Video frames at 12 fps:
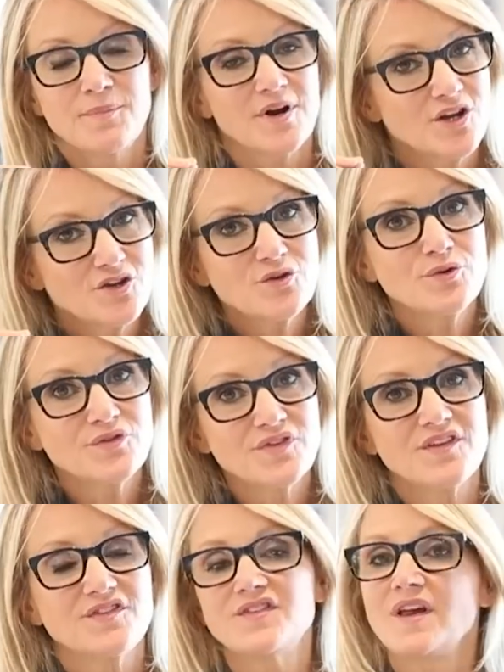But I use
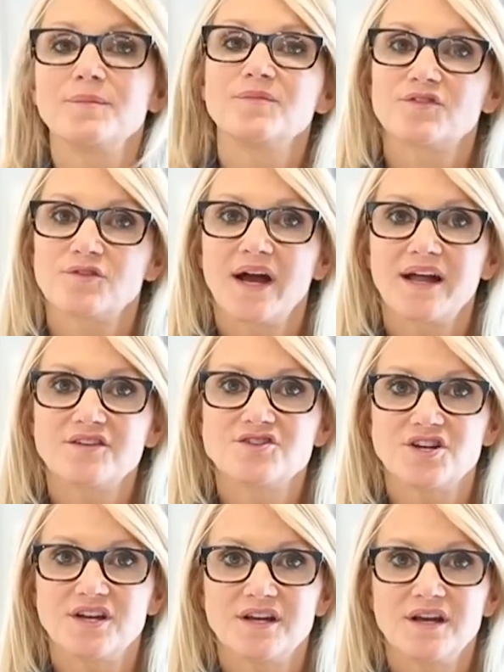this same
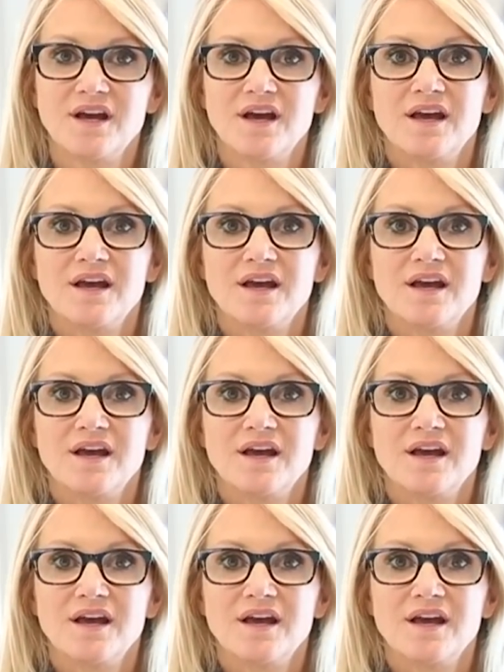strategy